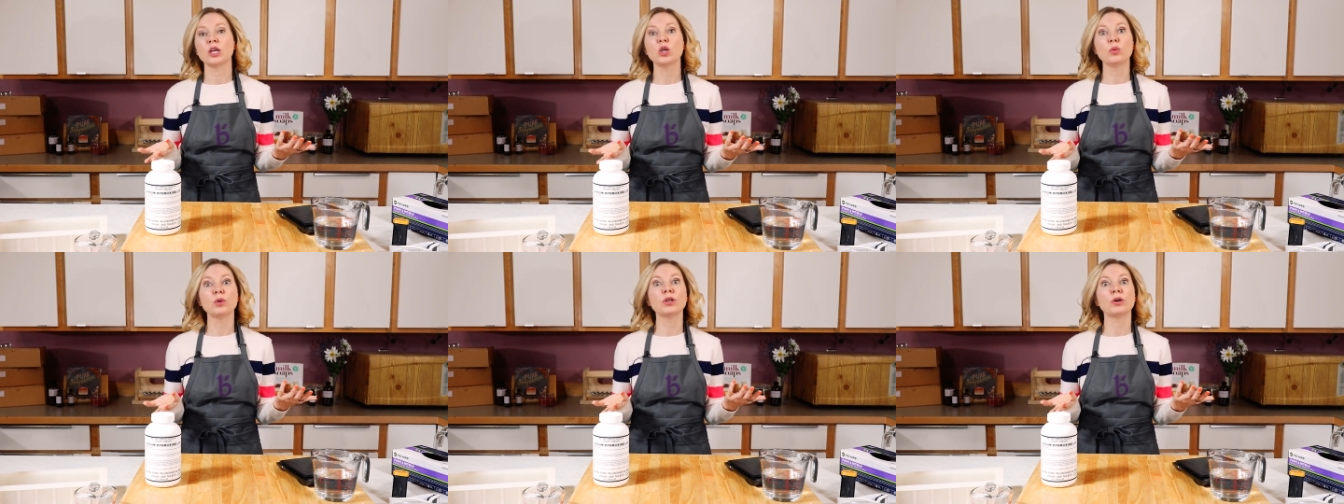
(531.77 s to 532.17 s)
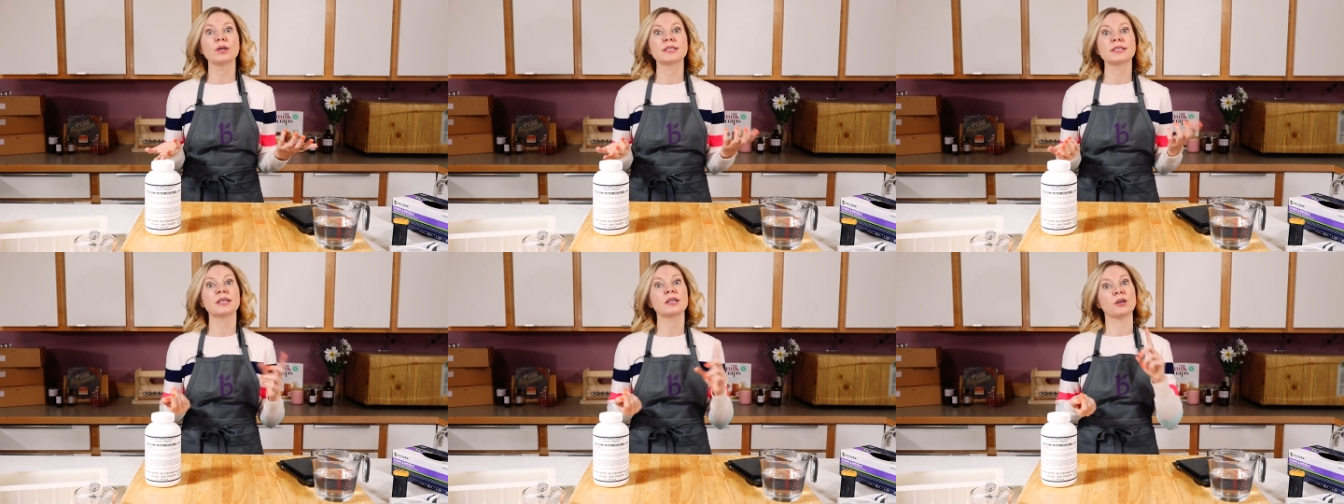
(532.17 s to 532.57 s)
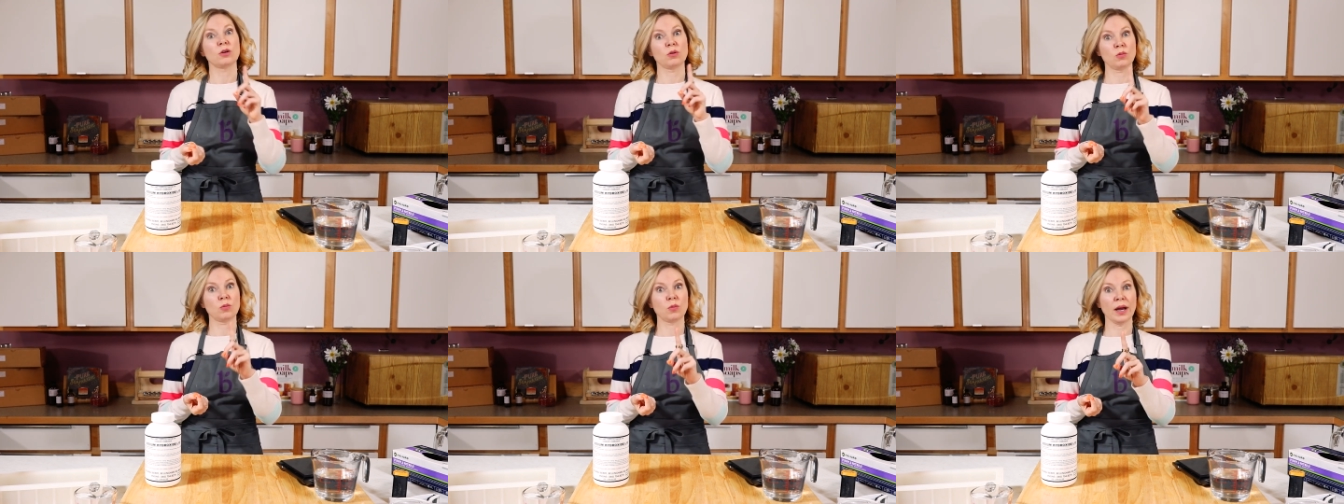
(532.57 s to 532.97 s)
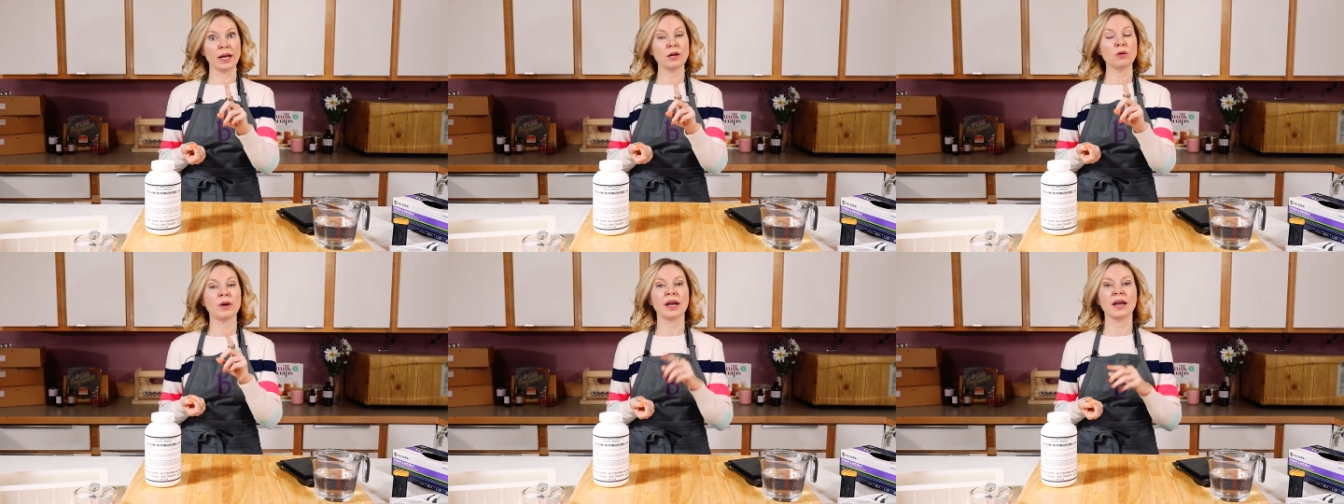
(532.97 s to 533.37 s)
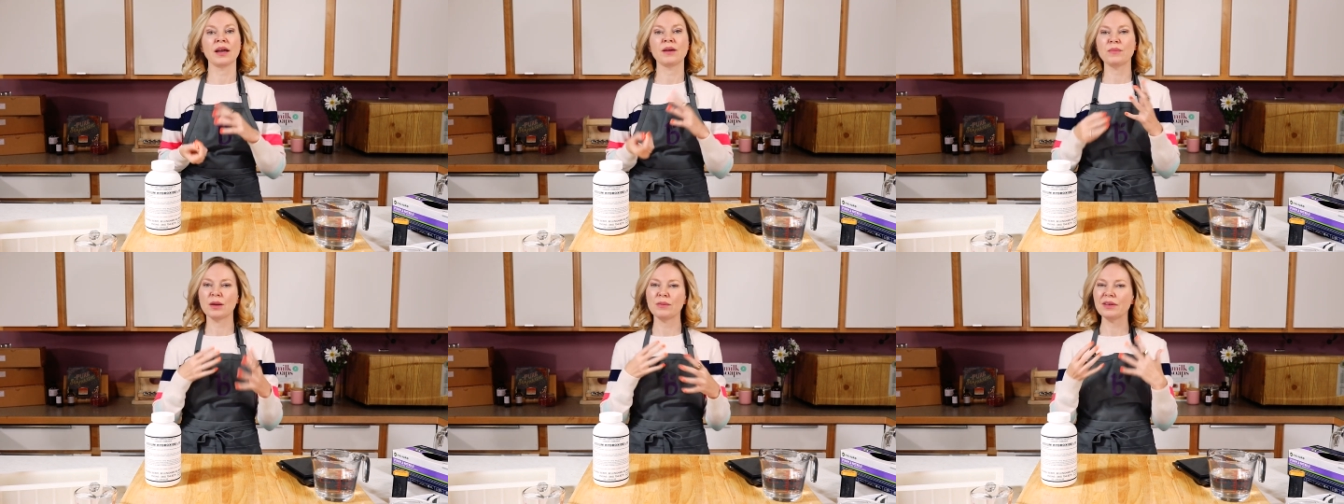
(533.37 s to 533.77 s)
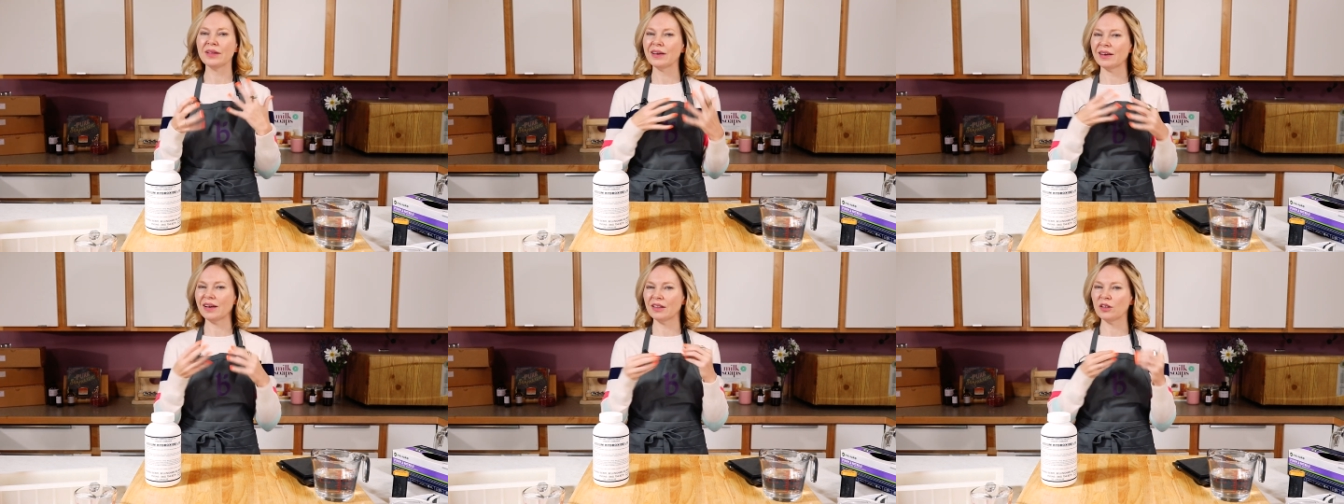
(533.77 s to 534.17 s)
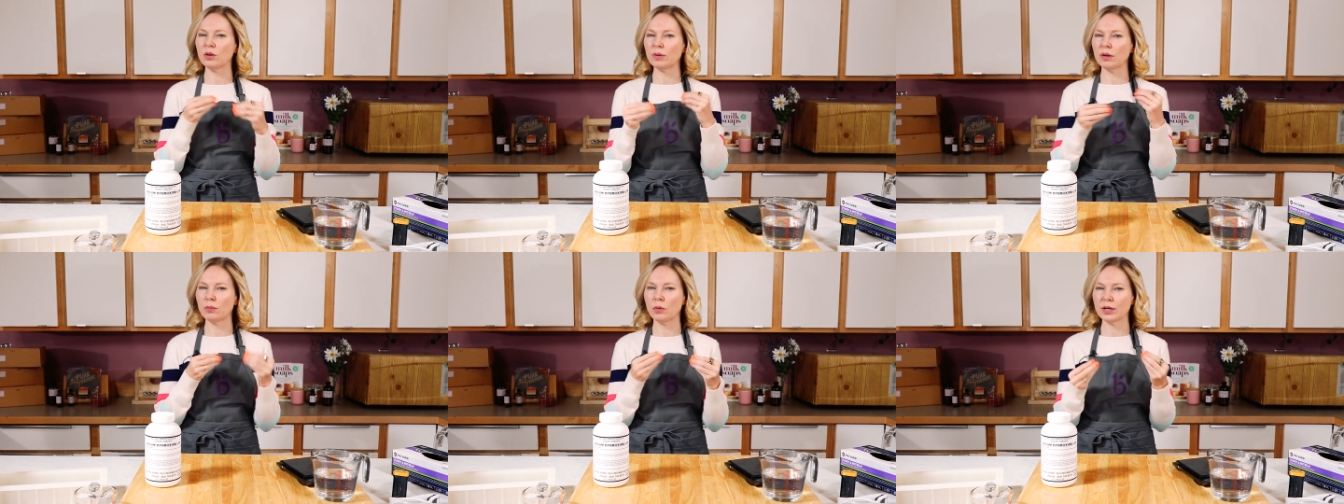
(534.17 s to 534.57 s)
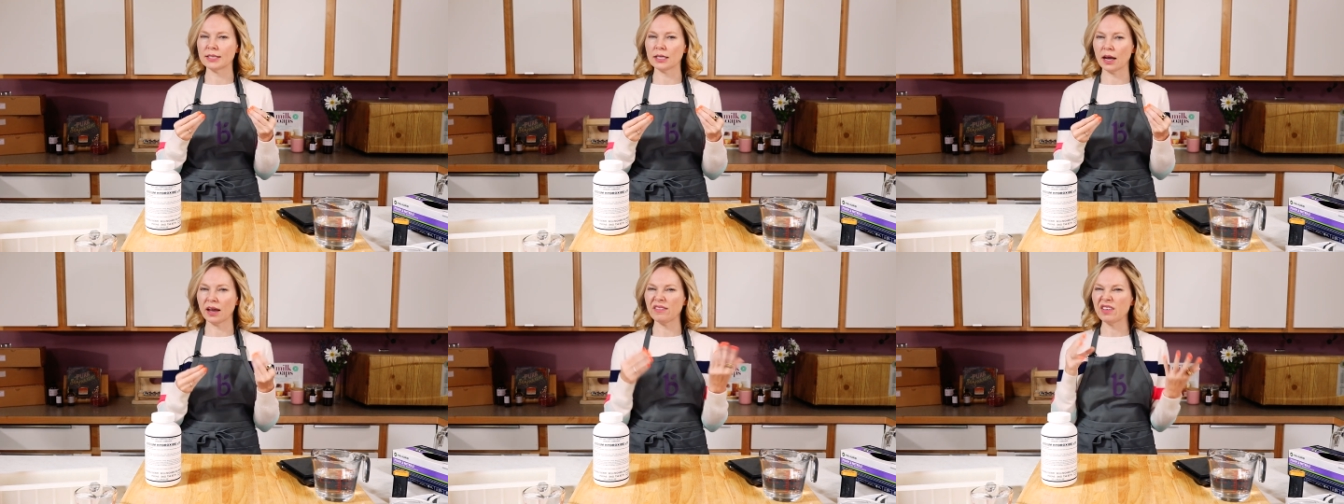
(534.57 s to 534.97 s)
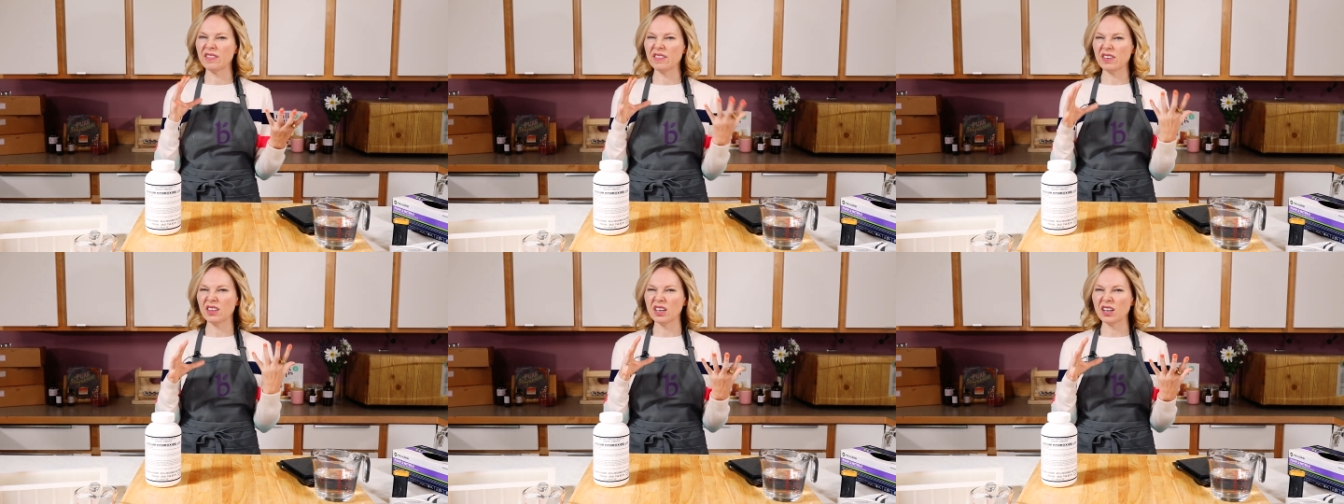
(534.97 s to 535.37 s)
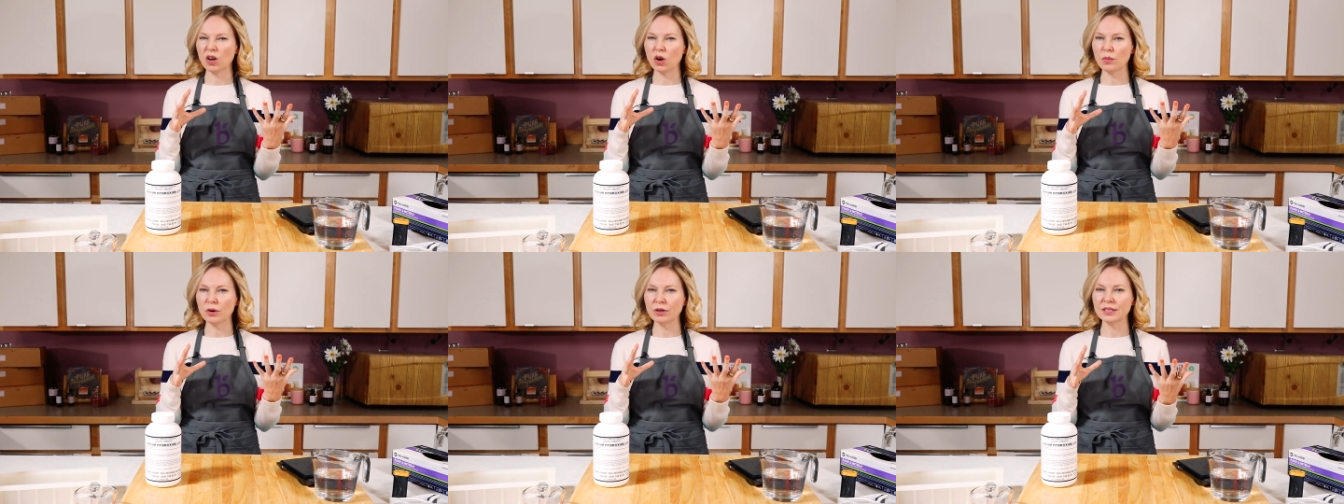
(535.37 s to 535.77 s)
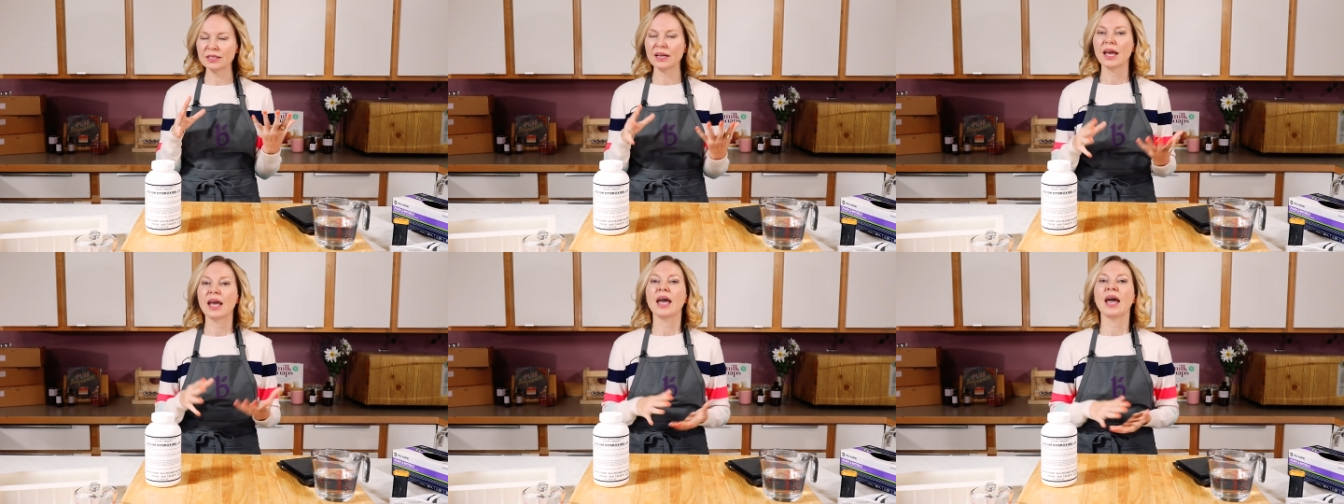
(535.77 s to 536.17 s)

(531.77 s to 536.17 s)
You will notice it right away, maybe like a little bit of poison ivy feeling almost.